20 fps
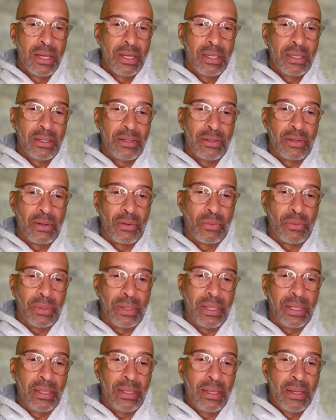
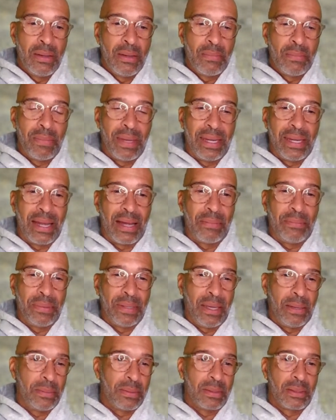We may not be
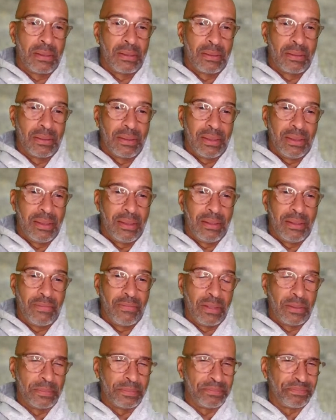able to give
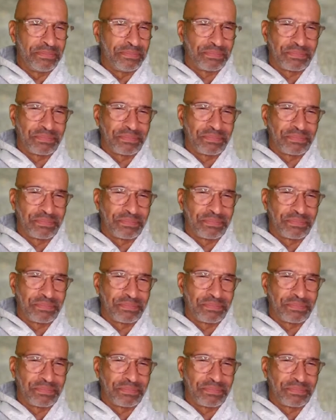them